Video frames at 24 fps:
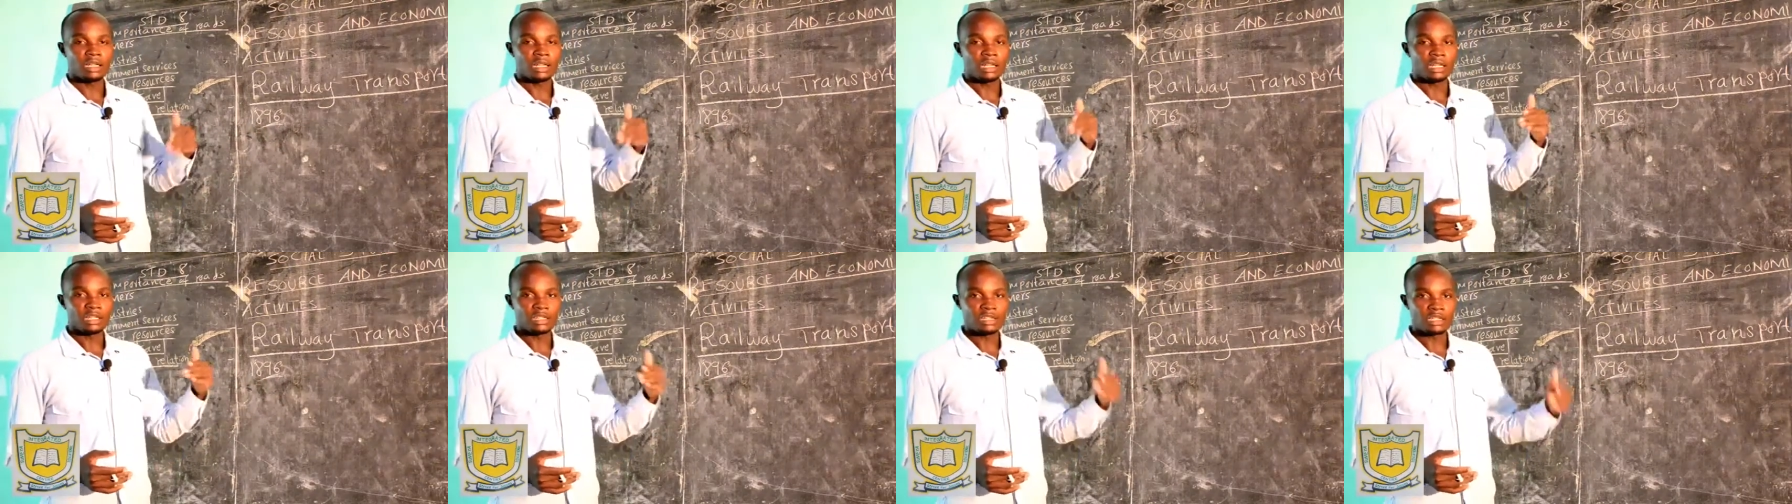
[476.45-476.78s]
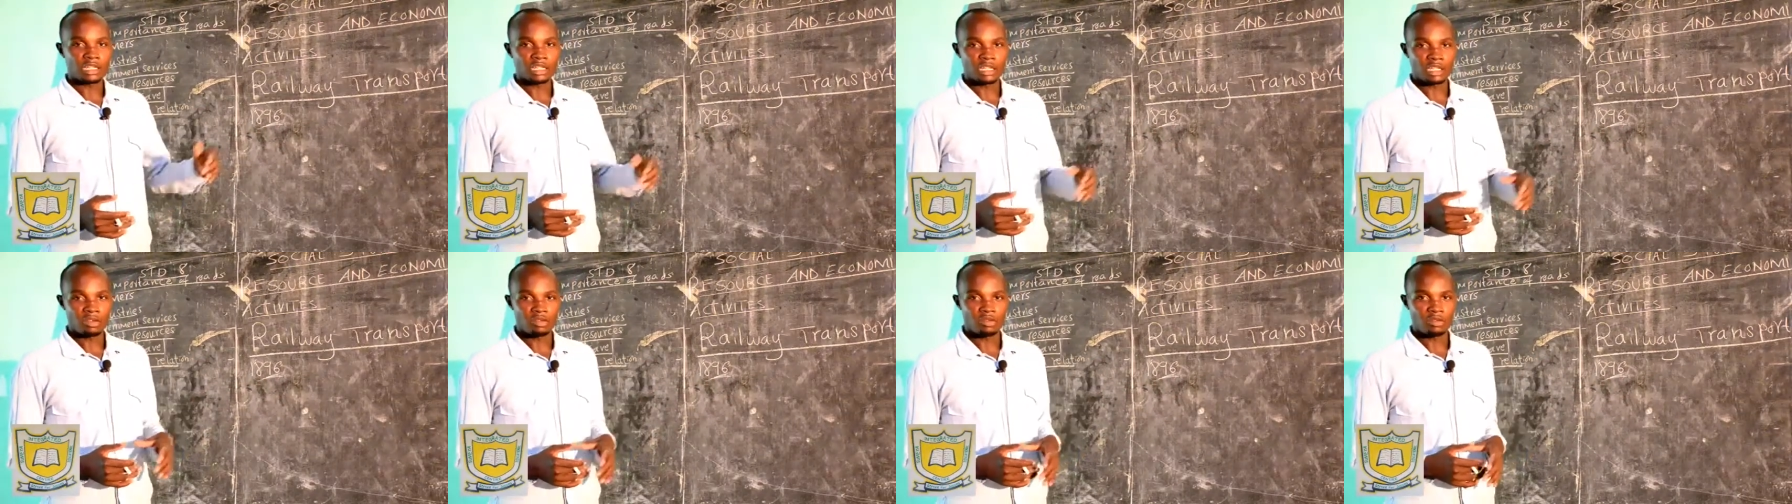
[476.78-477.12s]
and
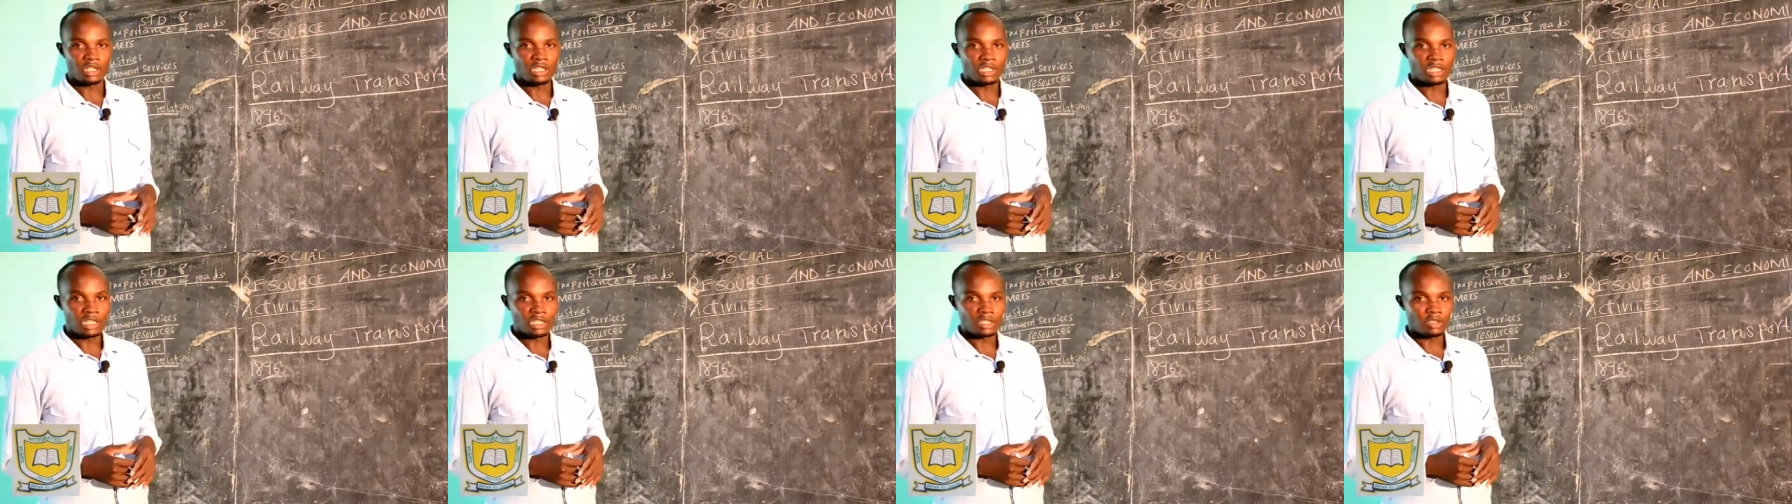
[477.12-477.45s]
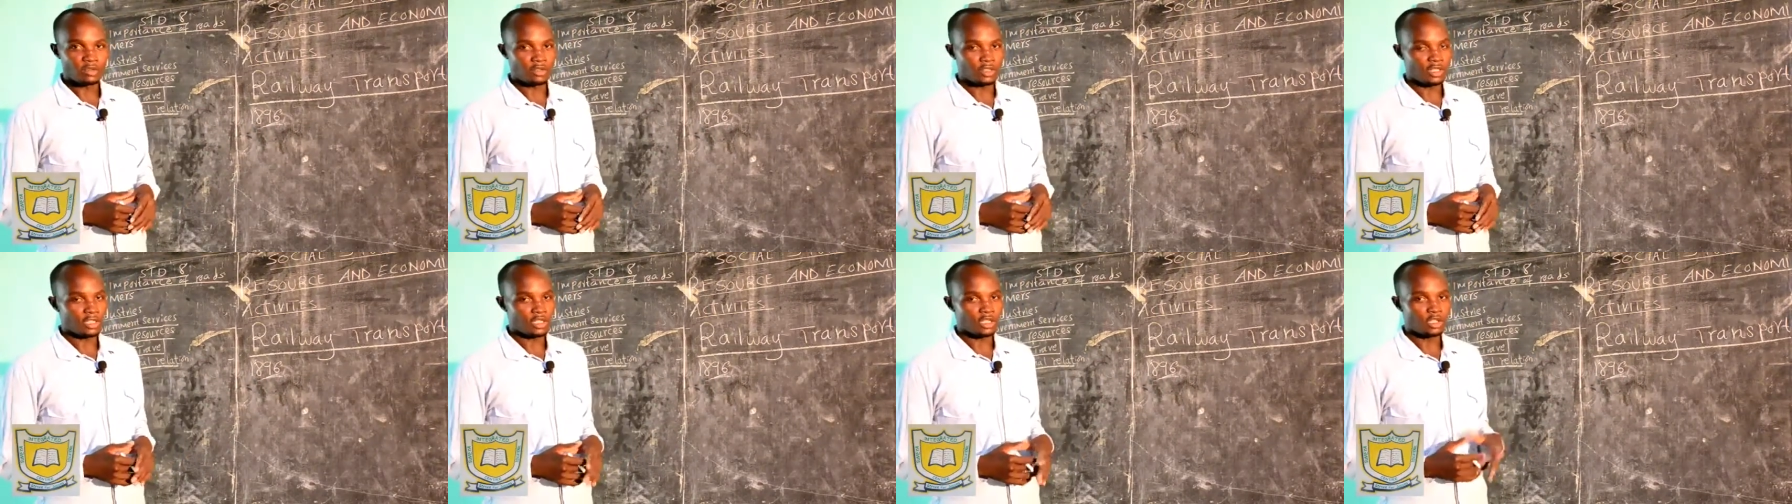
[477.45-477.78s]
taken to the
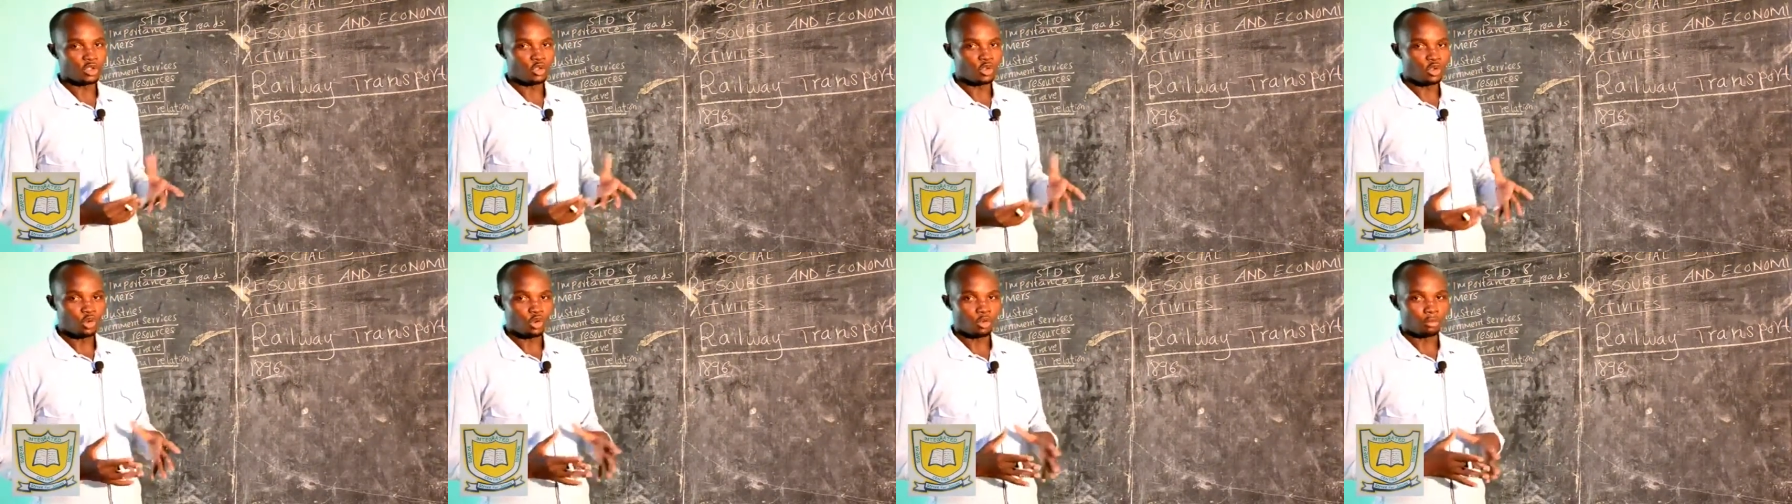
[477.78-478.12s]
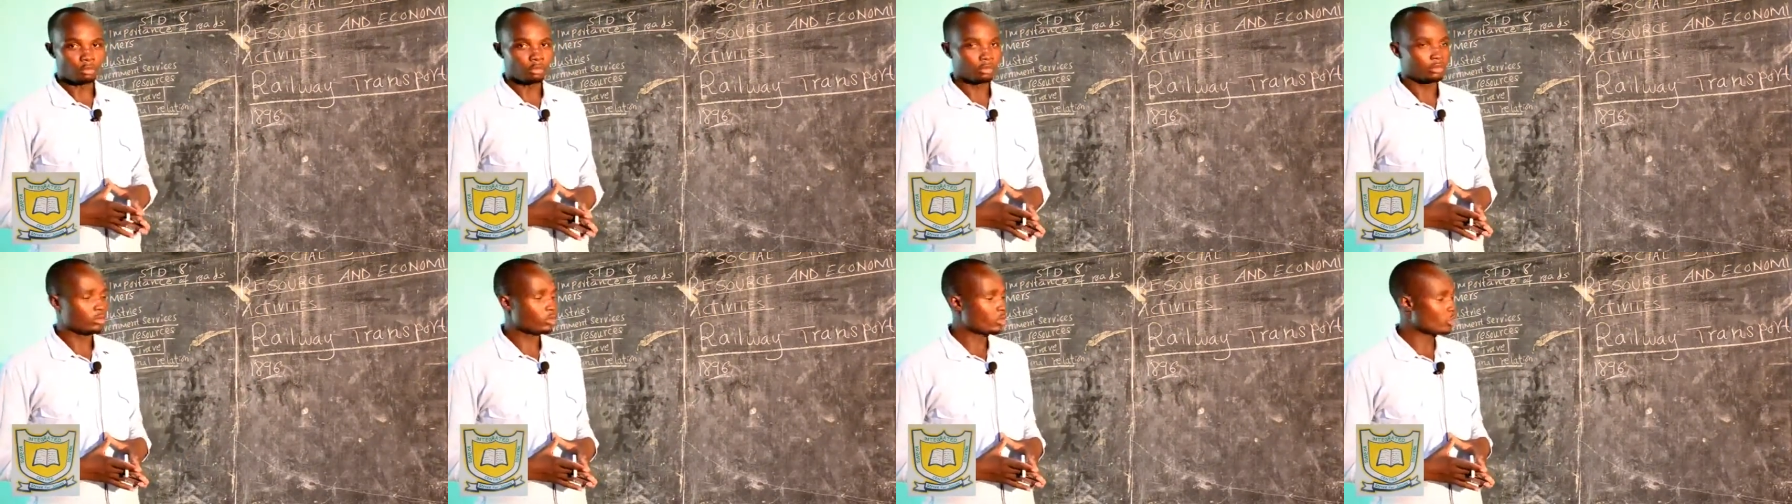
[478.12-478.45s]
industries in
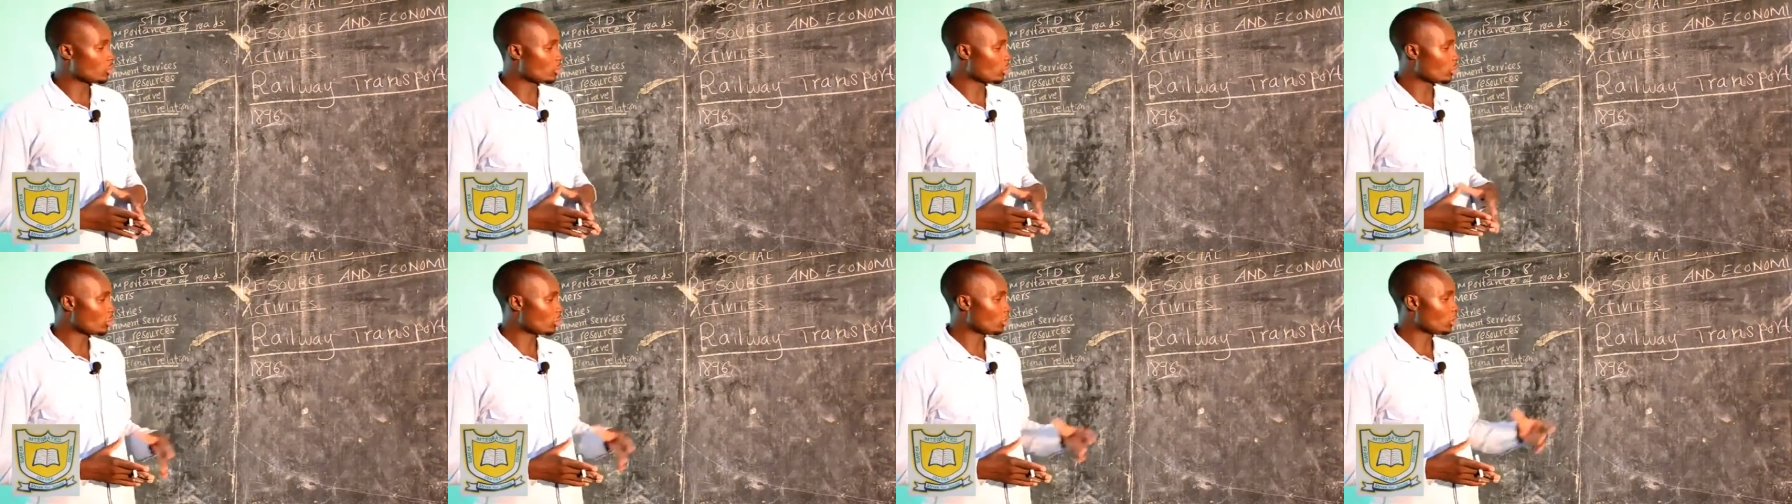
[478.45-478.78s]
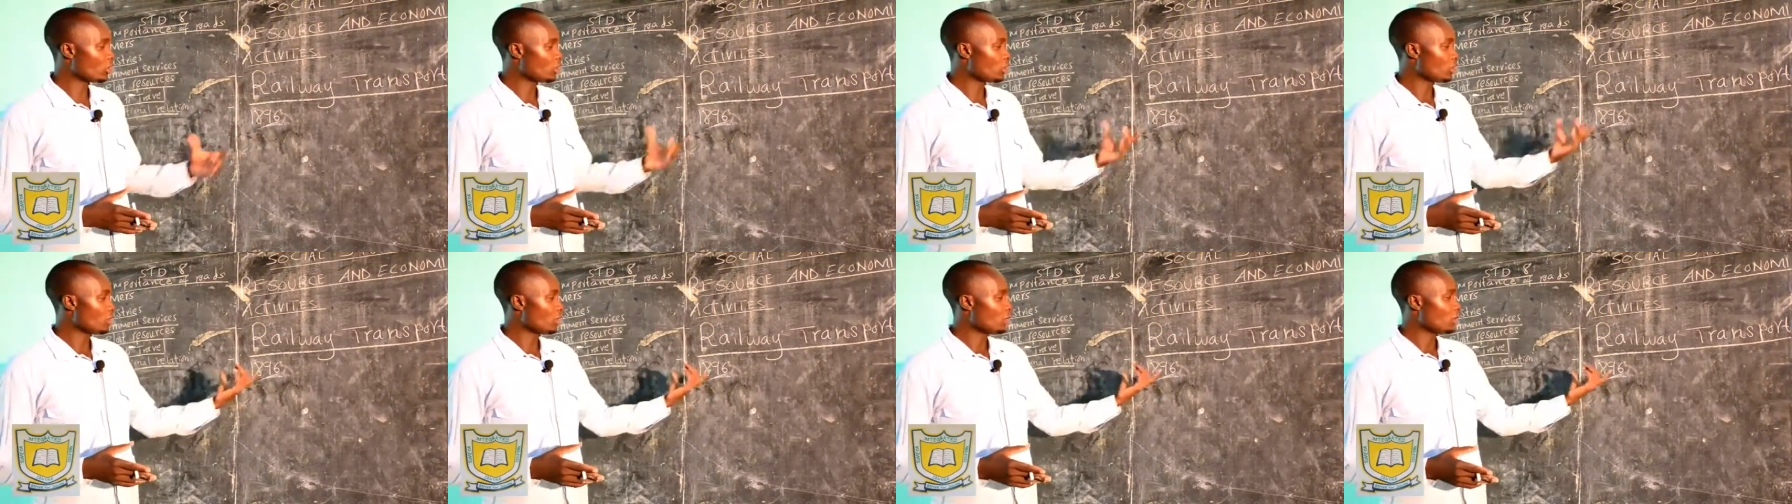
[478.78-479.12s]
Europe. So
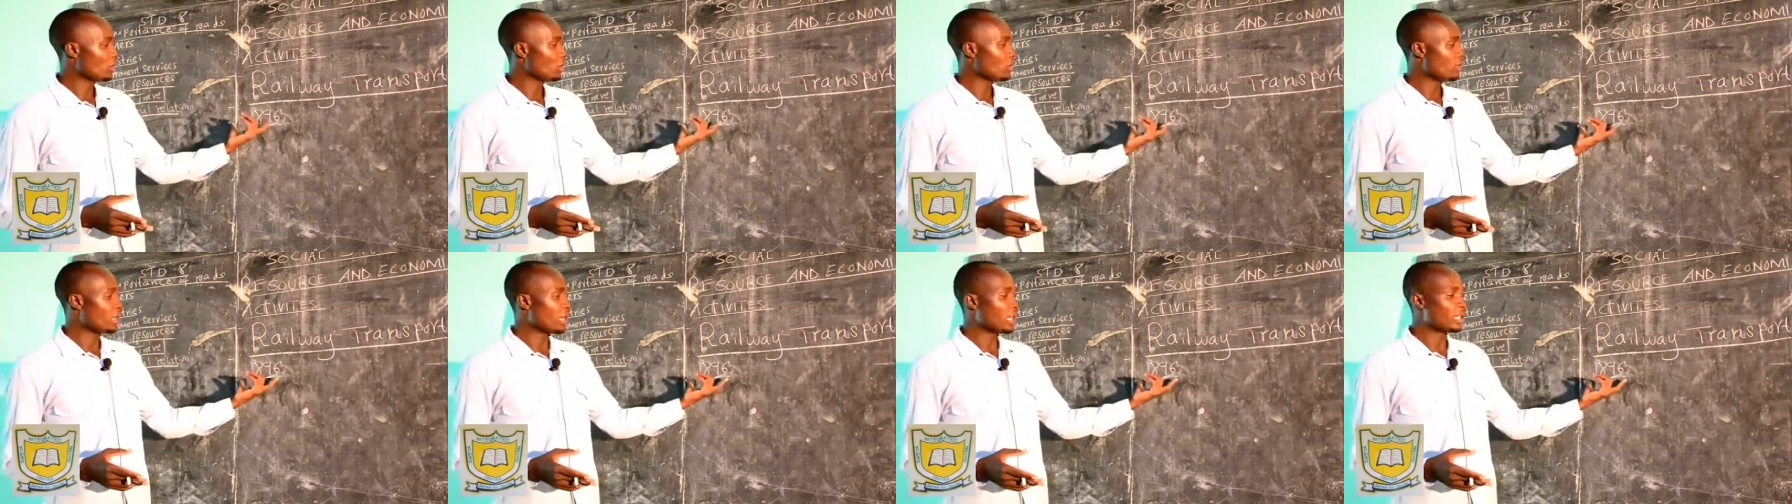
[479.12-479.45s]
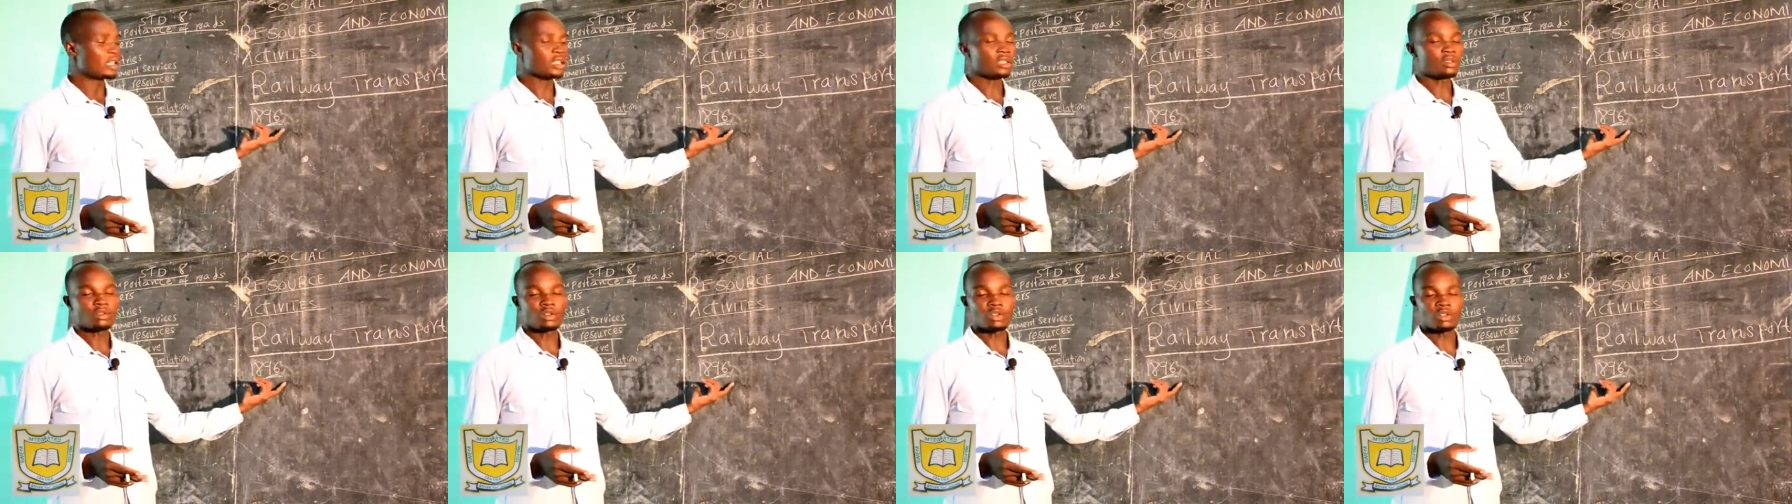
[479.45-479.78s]
that
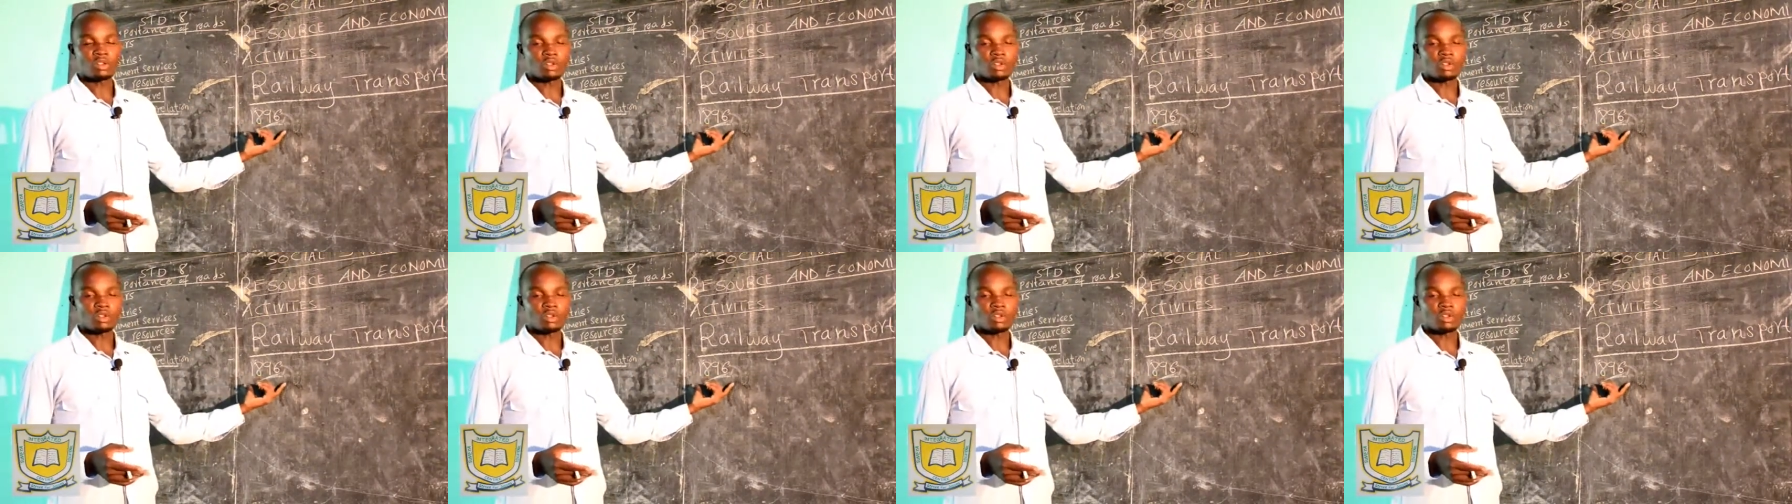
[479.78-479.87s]
is what we